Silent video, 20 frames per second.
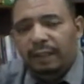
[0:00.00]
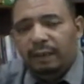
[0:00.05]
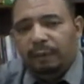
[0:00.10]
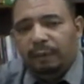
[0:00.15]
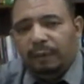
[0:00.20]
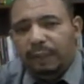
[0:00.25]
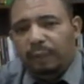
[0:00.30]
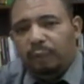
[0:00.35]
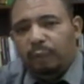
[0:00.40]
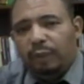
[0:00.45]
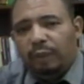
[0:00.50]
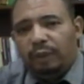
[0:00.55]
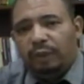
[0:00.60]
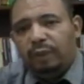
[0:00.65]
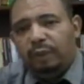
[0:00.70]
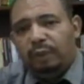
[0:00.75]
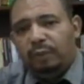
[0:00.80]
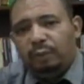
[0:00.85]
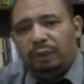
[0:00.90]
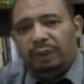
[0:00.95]
with what
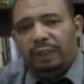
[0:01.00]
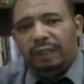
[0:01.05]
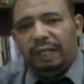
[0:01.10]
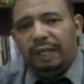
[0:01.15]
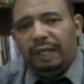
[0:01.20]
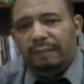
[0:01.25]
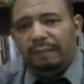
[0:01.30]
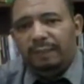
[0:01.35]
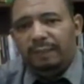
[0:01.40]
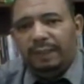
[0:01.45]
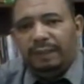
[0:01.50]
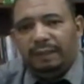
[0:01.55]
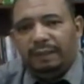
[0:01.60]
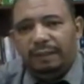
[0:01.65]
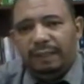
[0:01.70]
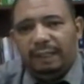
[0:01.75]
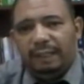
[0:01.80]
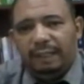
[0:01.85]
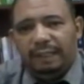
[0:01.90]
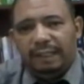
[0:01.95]
we have
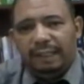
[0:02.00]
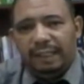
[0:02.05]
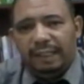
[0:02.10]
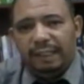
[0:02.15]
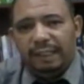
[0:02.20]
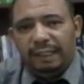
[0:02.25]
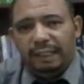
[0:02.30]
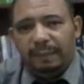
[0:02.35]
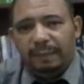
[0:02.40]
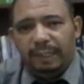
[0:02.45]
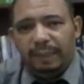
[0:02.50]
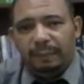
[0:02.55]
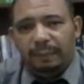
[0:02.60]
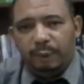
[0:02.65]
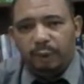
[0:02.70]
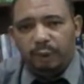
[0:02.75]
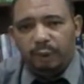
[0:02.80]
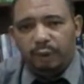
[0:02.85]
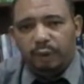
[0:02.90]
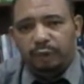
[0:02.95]
been saying about
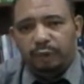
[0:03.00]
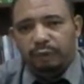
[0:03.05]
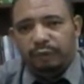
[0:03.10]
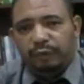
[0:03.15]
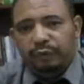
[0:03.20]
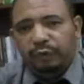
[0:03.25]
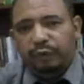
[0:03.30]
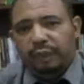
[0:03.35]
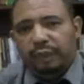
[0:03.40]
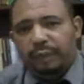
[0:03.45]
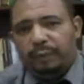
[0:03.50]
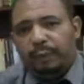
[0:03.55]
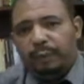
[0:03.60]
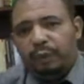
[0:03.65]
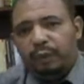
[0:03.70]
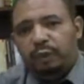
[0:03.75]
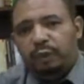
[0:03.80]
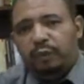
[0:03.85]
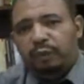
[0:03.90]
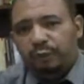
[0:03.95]
point of view and
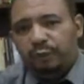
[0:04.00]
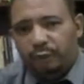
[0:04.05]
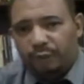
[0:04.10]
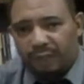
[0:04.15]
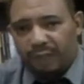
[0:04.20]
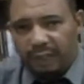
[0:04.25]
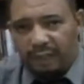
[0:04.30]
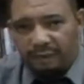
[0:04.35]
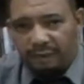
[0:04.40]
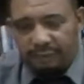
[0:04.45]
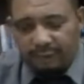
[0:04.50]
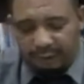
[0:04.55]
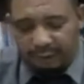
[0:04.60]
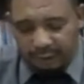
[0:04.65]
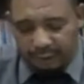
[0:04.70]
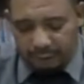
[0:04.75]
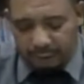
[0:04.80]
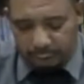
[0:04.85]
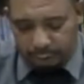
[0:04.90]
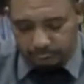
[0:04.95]
point of view relevant
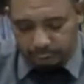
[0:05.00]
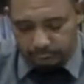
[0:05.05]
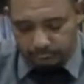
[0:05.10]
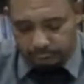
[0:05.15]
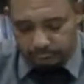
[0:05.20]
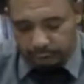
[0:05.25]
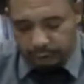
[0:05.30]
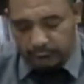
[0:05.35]
issues.